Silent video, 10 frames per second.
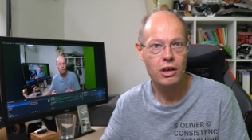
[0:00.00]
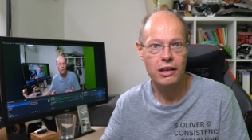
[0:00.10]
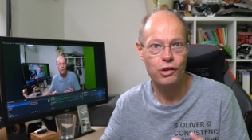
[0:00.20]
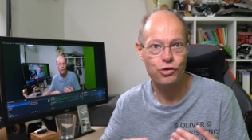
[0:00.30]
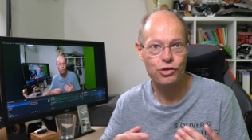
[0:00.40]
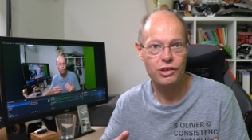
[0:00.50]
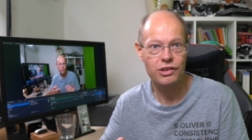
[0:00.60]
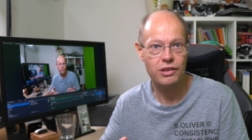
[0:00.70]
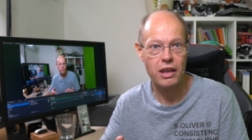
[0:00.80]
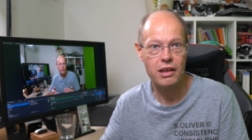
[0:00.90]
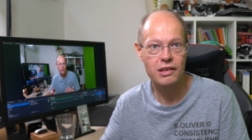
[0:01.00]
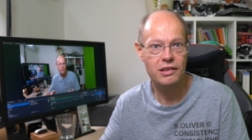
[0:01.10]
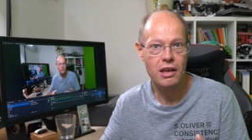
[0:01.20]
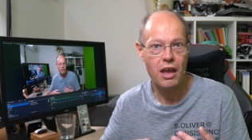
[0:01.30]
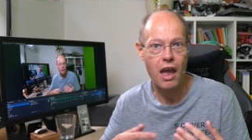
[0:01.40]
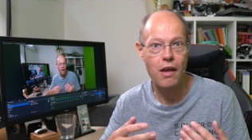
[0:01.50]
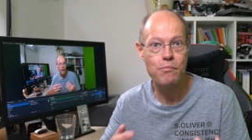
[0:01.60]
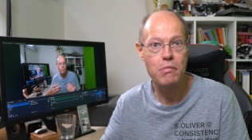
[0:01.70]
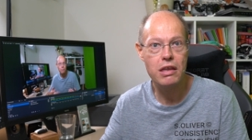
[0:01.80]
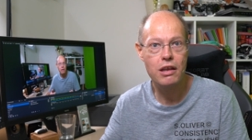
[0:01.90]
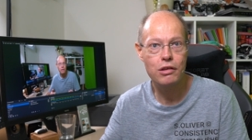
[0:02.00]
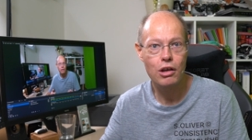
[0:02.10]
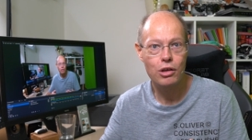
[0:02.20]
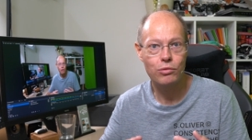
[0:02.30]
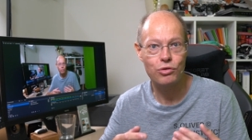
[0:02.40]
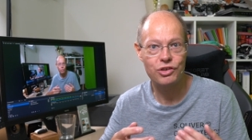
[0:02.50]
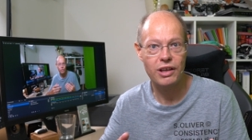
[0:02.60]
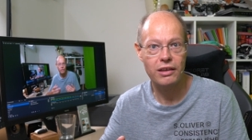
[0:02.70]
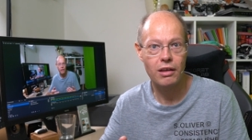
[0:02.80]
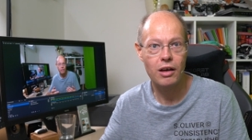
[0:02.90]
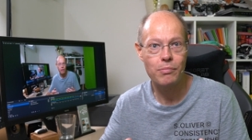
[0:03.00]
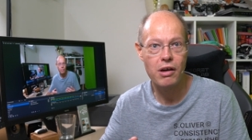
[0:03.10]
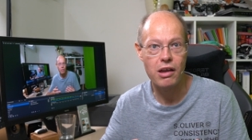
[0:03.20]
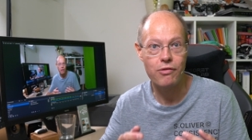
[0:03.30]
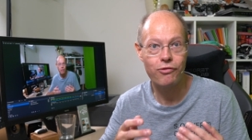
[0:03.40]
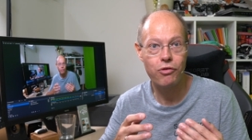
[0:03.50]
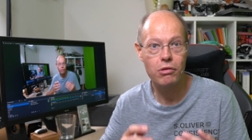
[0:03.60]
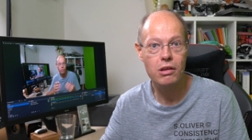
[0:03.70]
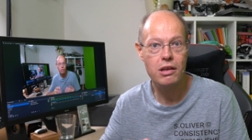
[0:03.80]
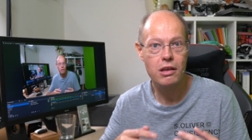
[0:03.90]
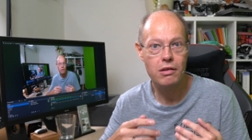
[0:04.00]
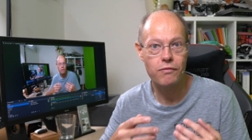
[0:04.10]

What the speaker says: It just takes a minute to set up a fully